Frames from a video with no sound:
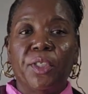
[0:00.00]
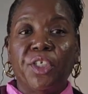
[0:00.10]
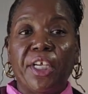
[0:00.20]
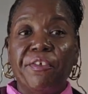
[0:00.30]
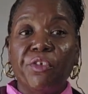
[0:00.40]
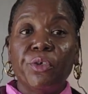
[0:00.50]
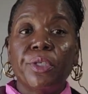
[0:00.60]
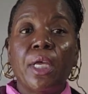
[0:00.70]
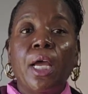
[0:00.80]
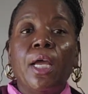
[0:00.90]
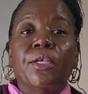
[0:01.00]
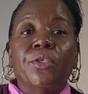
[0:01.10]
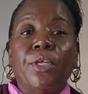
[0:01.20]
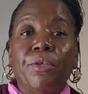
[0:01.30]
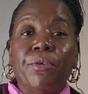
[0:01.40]
shavers
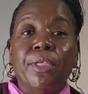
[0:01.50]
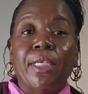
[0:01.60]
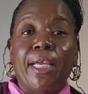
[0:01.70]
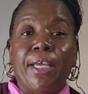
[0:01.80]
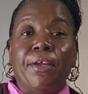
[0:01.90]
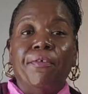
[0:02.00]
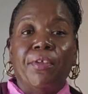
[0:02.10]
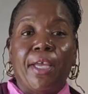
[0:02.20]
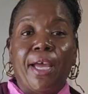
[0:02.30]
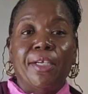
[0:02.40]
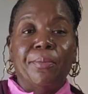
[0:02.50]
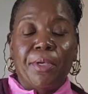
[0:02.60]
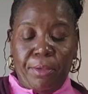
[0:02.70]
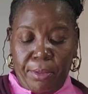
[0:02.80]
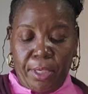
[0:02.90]
so that you can take care of the
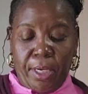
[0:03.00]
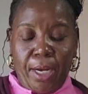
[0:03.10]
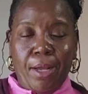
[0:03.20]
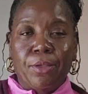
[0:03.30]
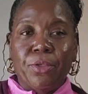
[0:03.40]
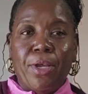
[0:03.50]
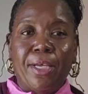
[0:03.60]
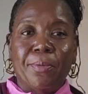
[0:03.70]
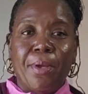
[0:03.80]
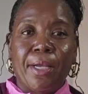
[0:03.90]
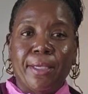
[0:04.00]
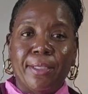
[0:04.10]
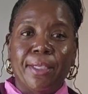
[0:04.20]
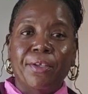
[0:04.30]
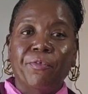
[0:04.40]
cashmere. It also has
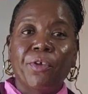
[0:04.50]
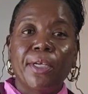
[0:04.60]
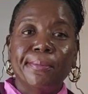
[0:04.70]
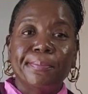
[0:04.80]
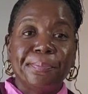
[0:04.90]
pockets in the front,